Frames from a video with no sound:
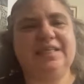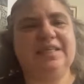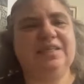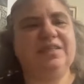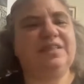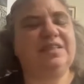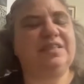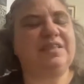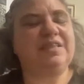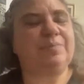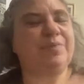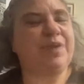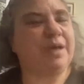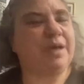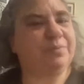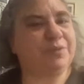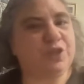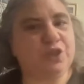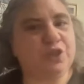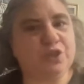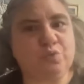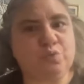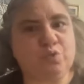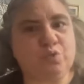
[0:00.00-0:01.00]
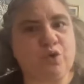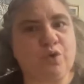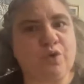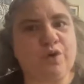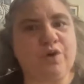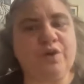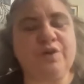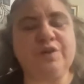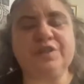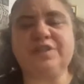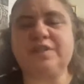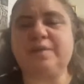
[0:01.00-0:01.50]
Sometimes she's
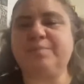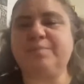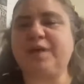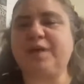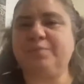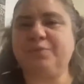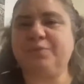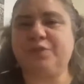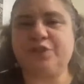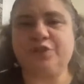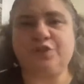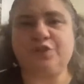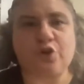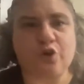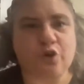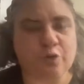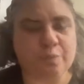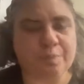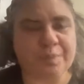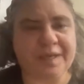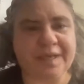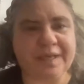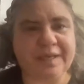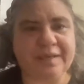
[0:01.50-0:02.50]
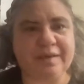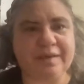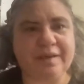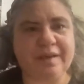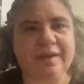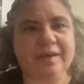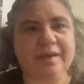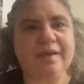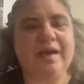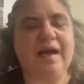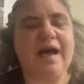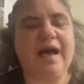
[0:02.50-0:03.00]
rural, sometimes she's urban,
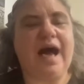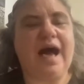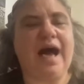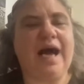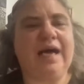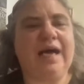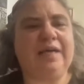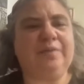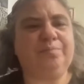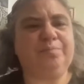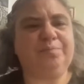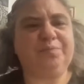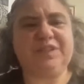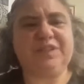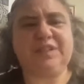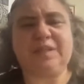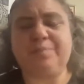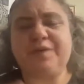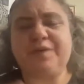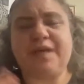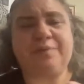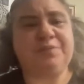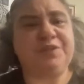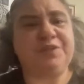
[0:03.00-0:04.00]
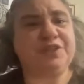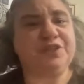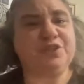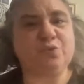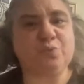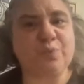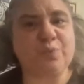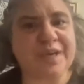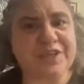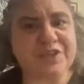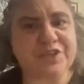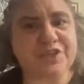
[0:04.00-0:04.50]
sometimes she's
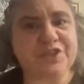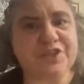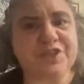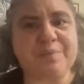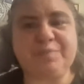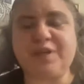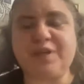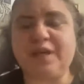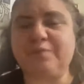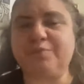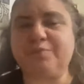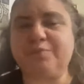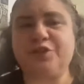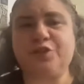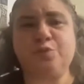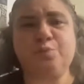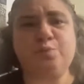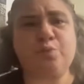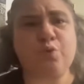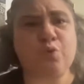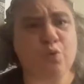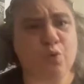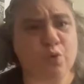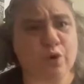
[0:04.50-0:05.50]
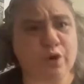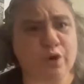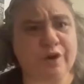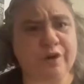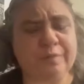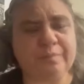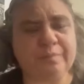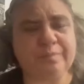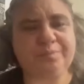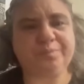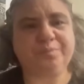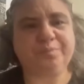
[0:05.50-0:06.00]
rich, sometimes she's
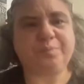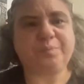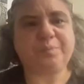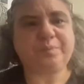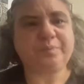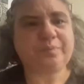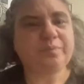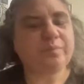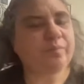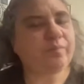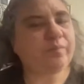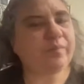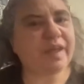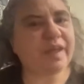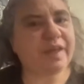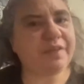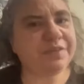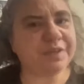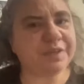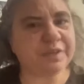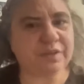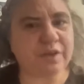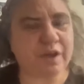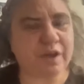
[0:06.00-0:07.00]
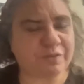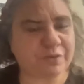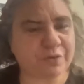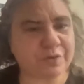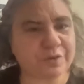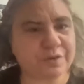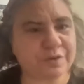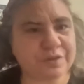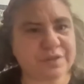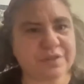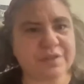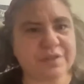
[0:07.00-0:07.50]
poor. The
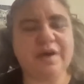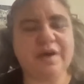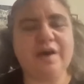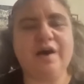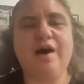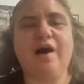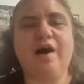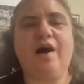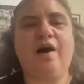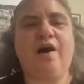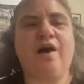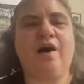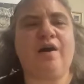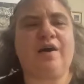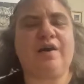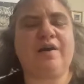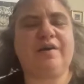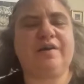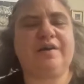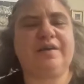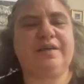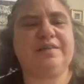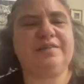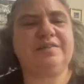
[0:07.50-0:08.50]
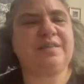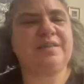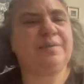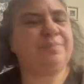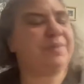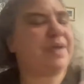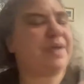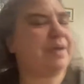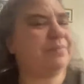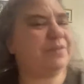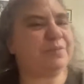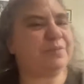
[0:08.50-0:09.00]
lovers are
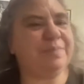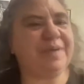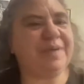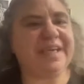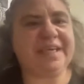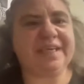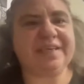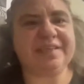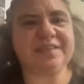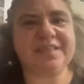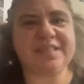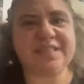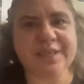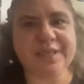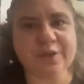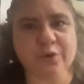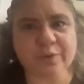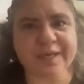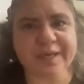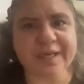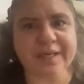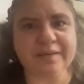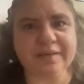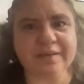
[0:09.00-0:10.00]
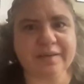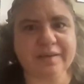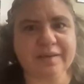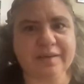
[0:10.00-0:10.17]
sometimes meeting in secret.